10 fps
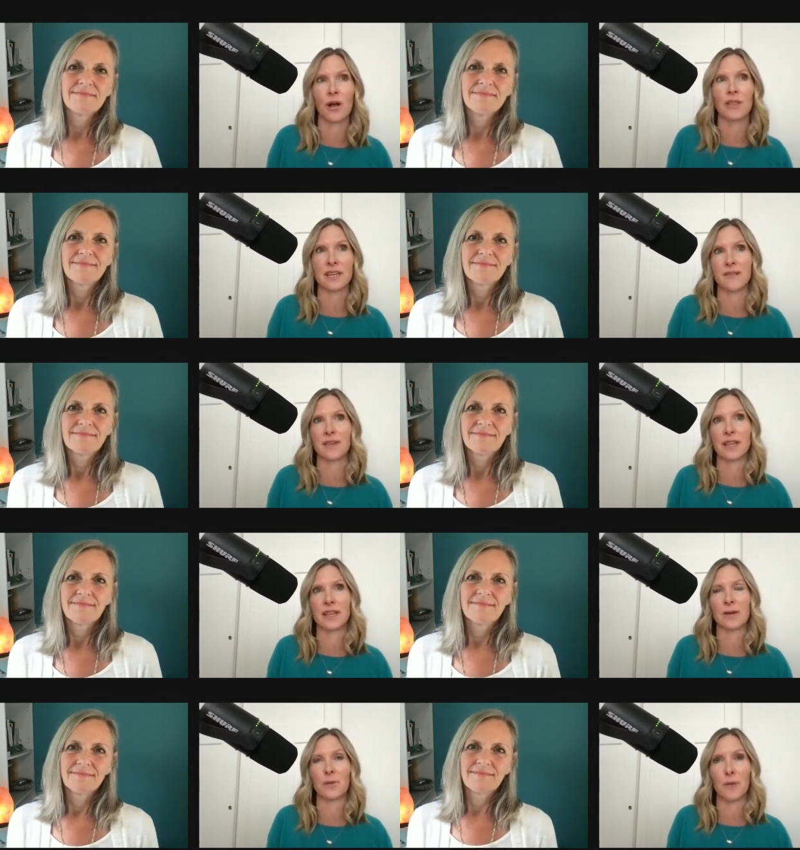Speaker 1: the different
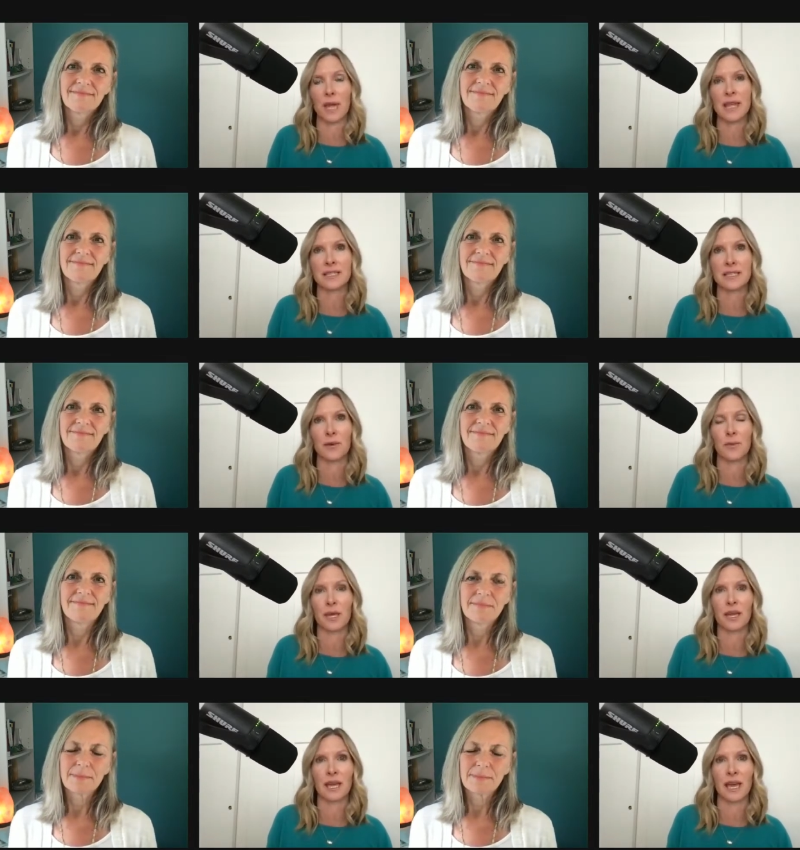ways that we
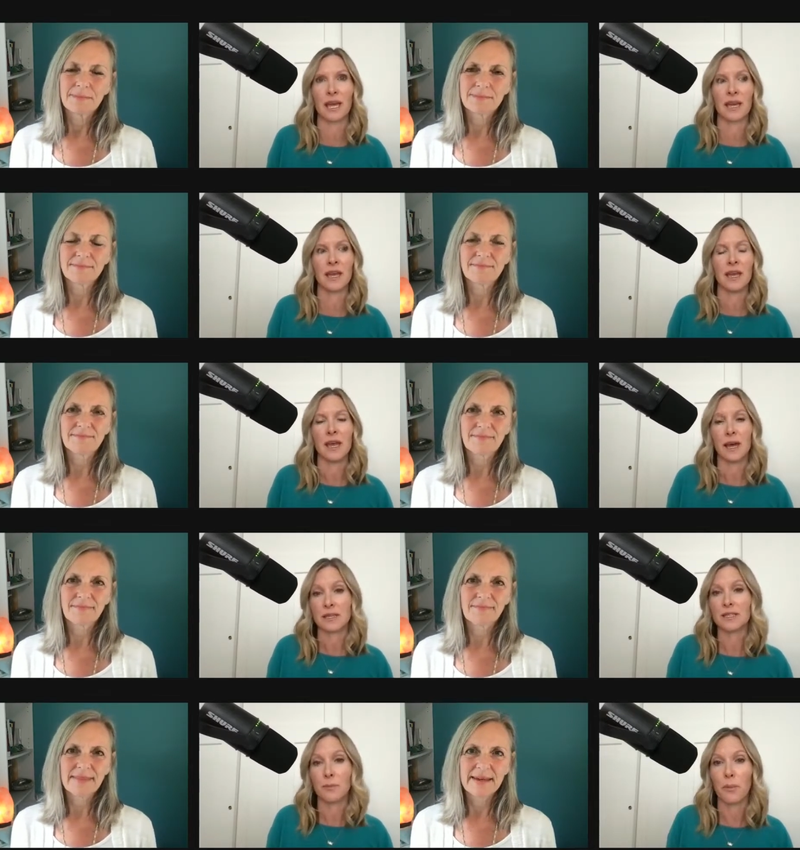can uh,
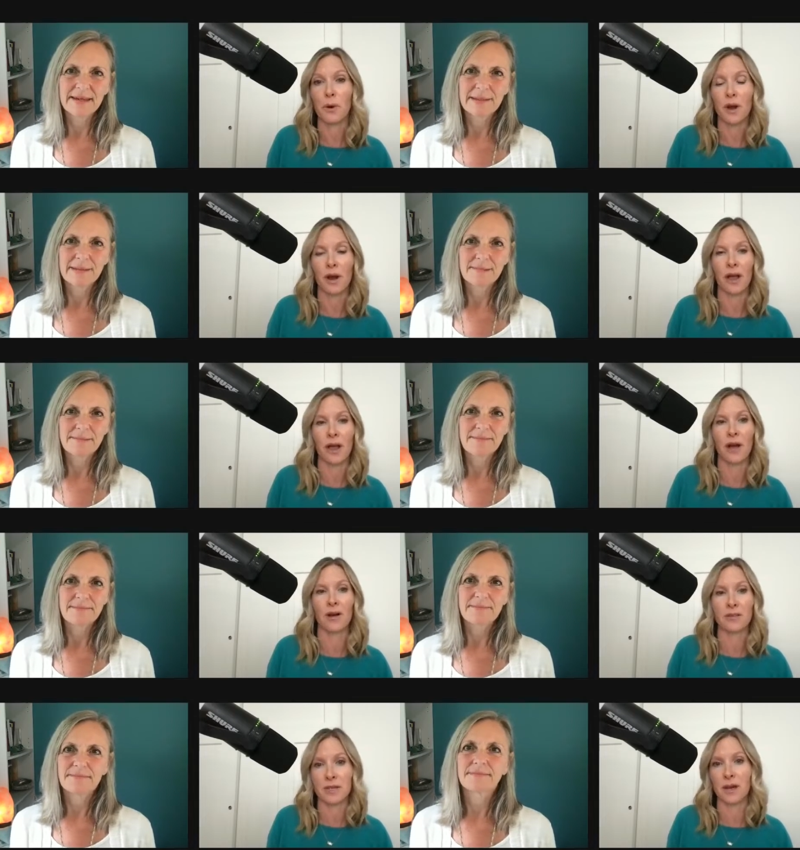support our health
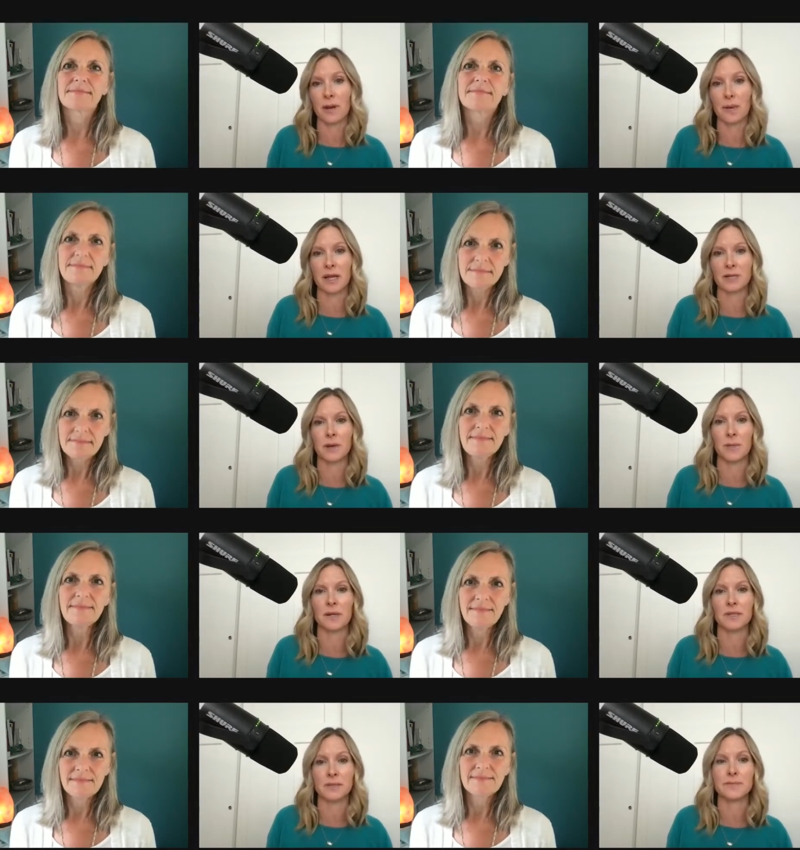to harmonize
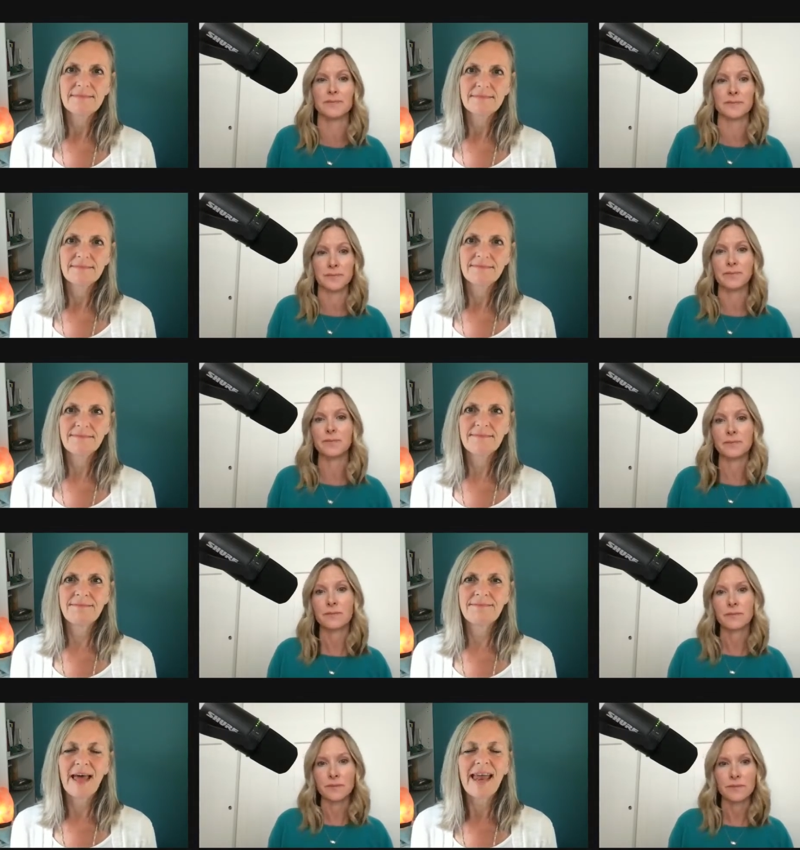hormones
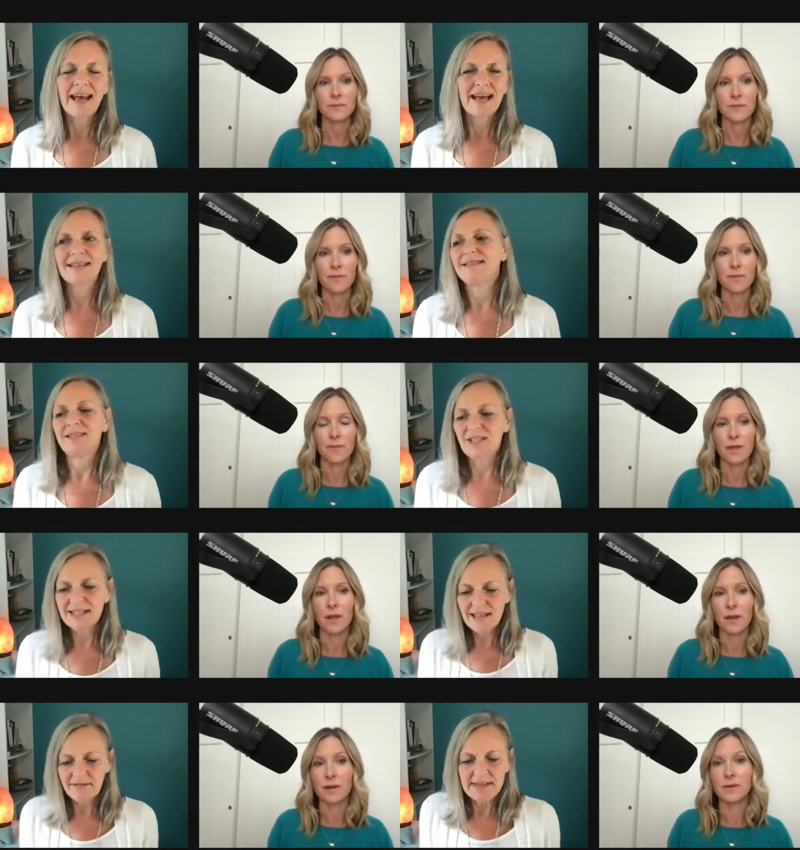Mm,
Speaker 2: and I, I just
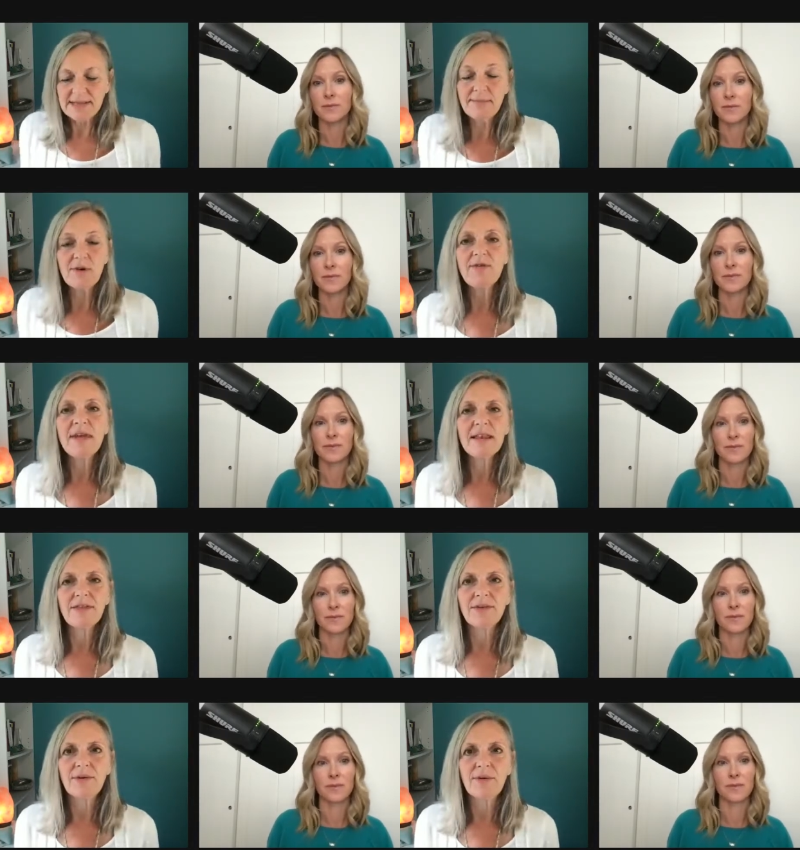love this moving
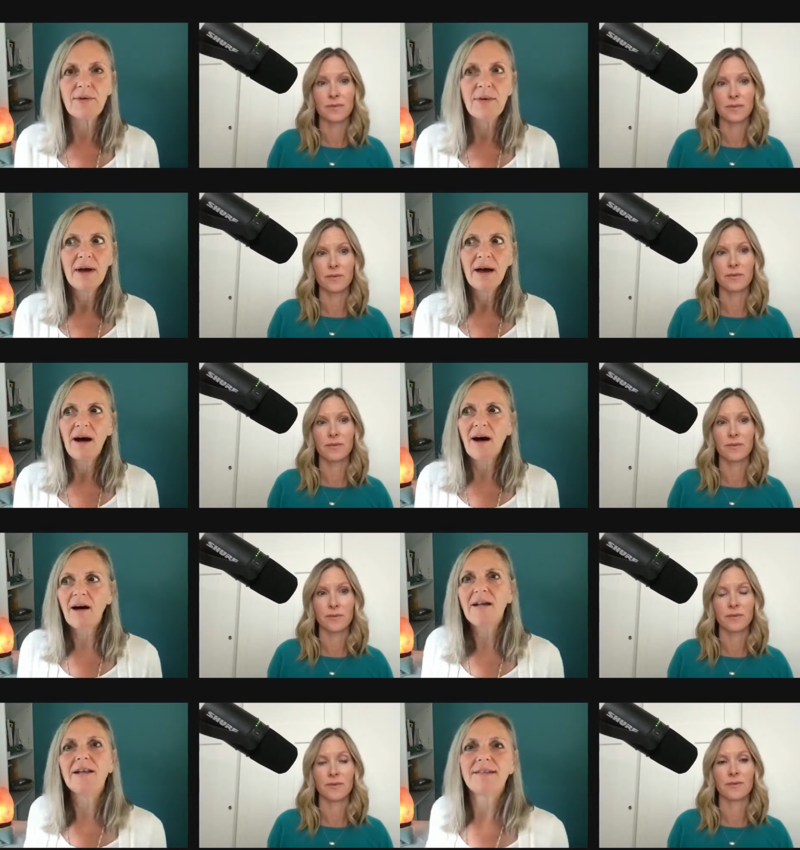through
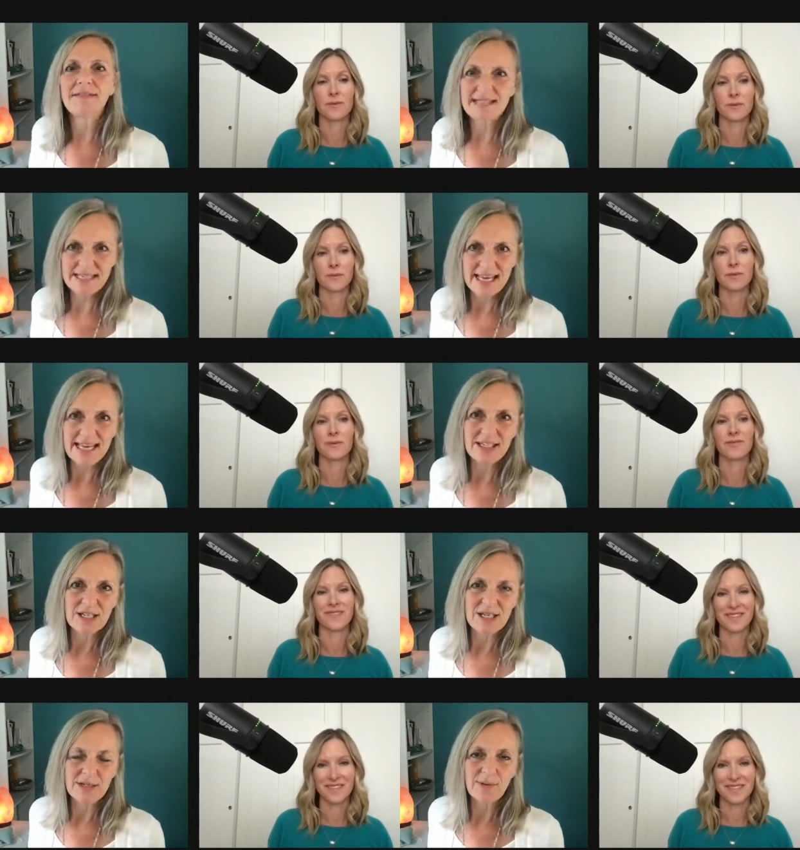all of the
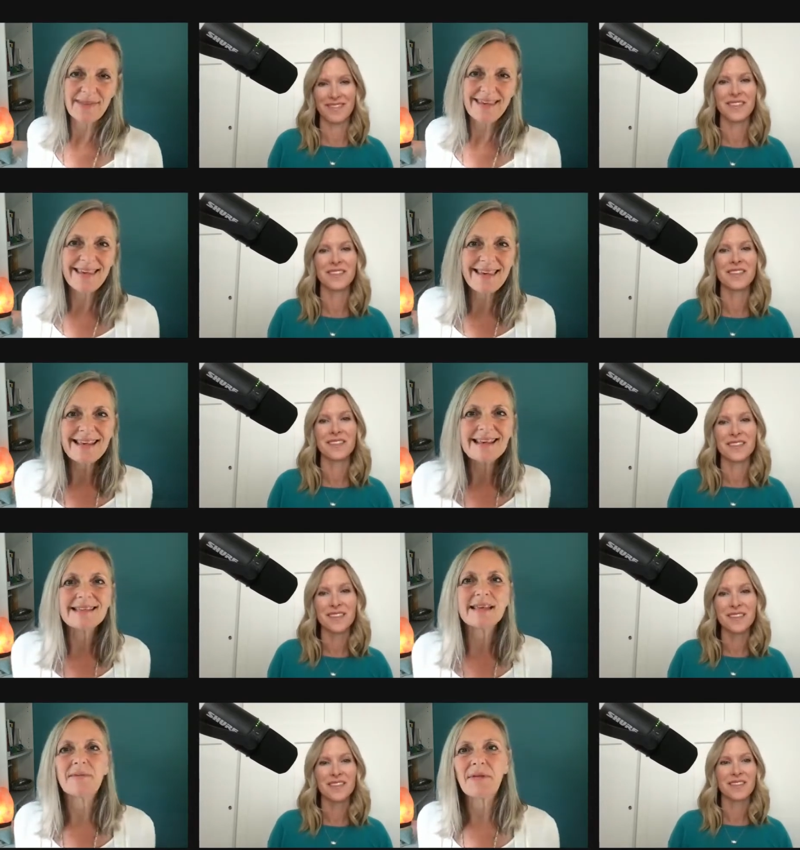stages with ease
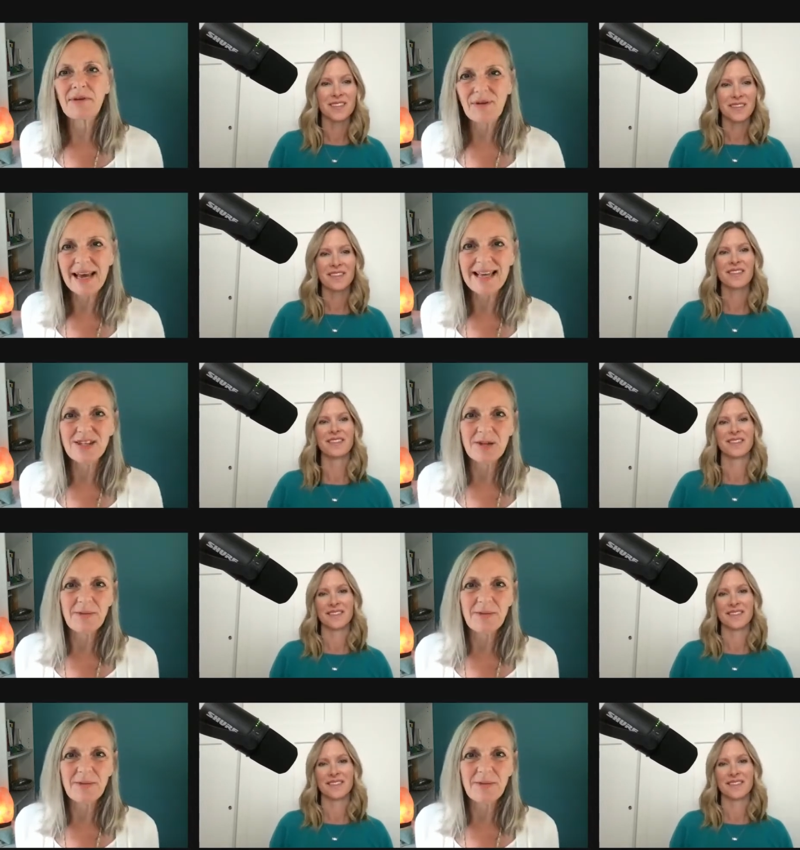and with grace should